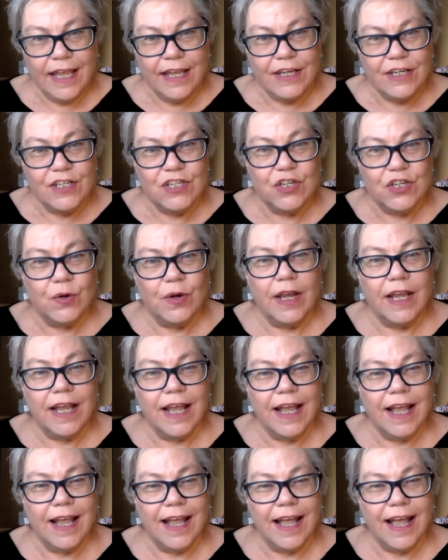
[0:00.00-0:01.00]

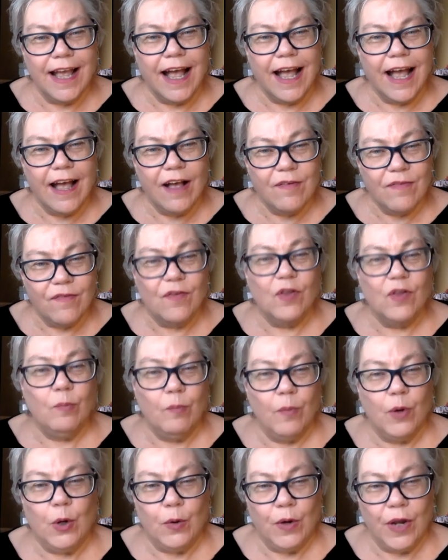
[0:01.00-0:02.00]
during a
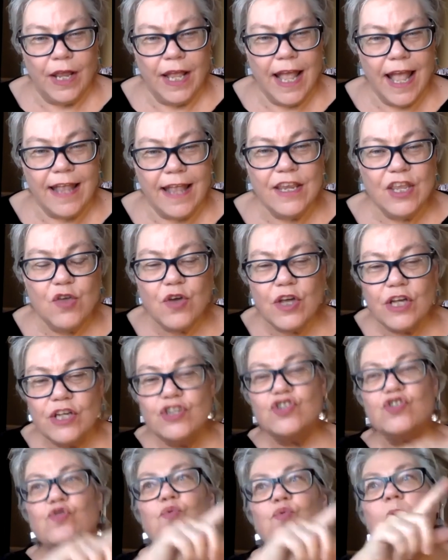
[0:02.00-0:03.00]
full moon. And you can
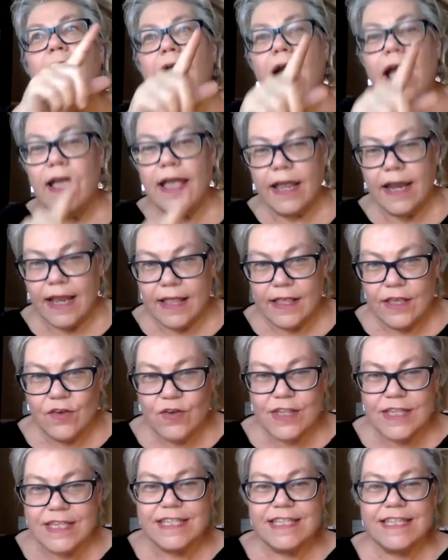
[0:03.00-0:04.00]
track it, and you
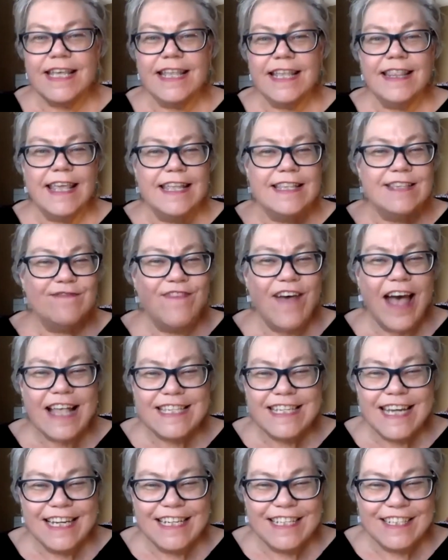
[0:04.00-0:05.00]
can see. It's
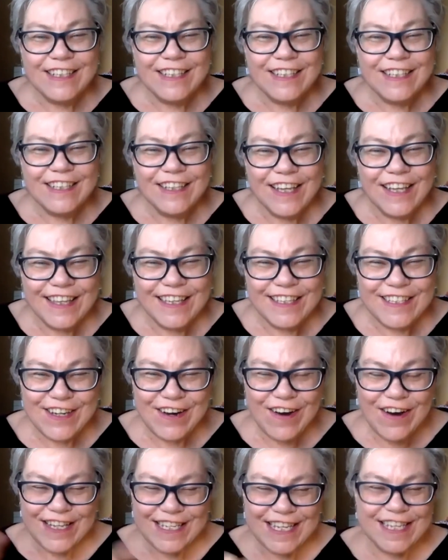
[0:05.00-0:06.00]
fascinating to look at the
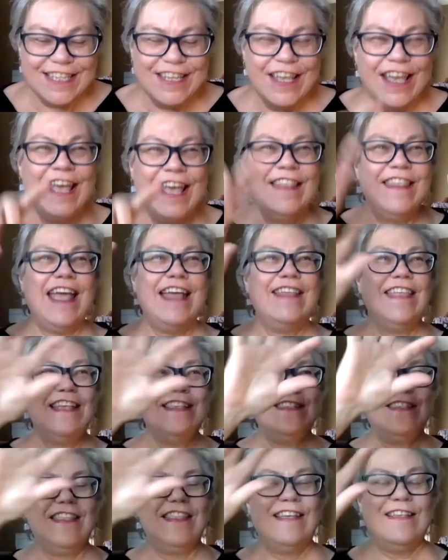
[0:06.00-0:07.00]
charts, because they
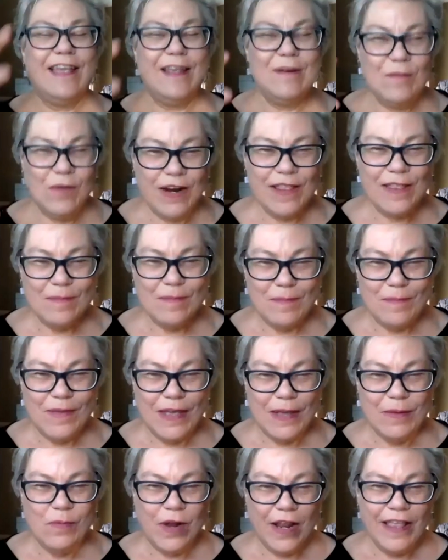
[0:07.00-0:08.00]
in
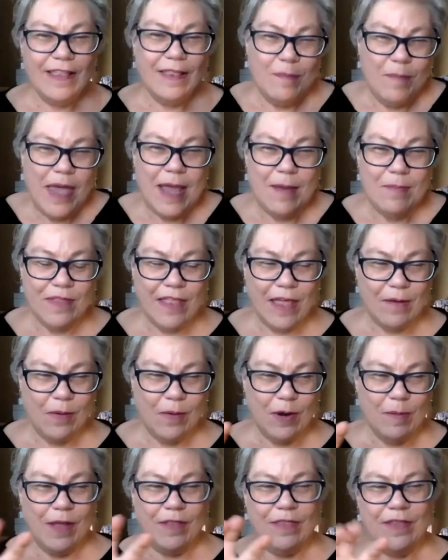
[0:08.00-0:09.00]
the paper they
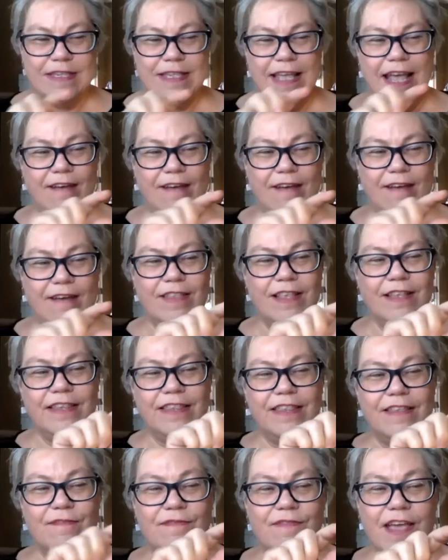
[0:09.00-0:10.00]
wrote about this. They have
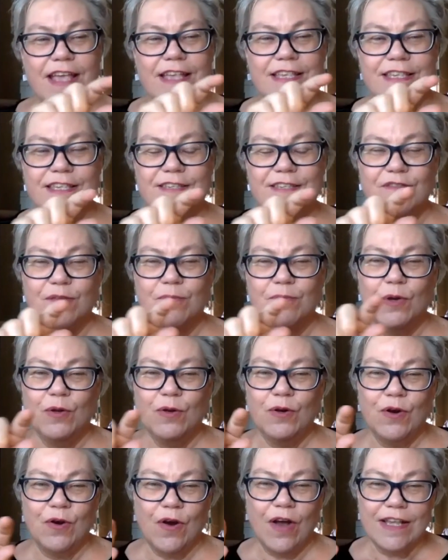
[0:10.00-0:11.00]
the phases of the
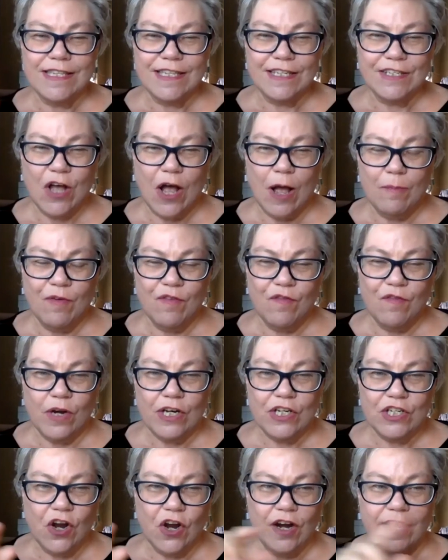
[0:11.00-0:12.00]
moon across the top of
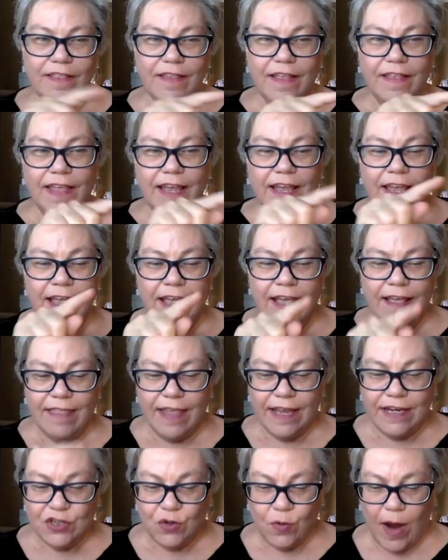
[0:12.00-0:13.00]
one chart, and then
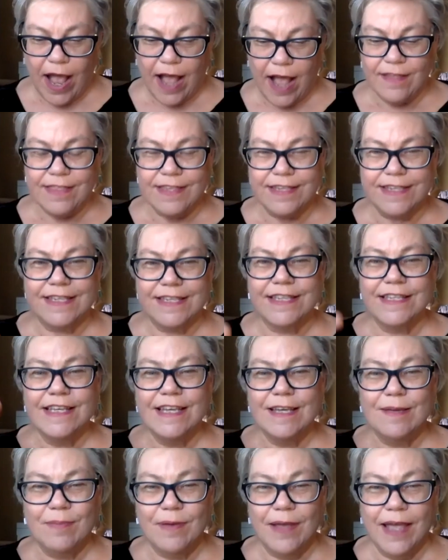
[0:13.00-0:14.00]
they track the
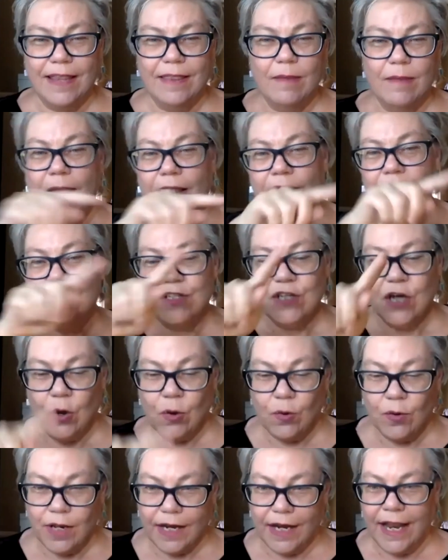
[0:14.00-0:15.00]
sleep and the
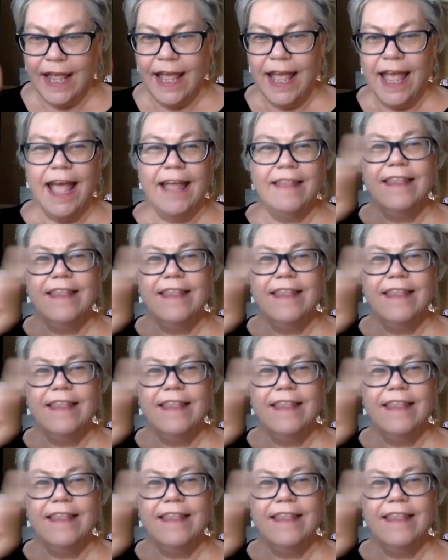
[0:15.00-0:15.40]
melatonin and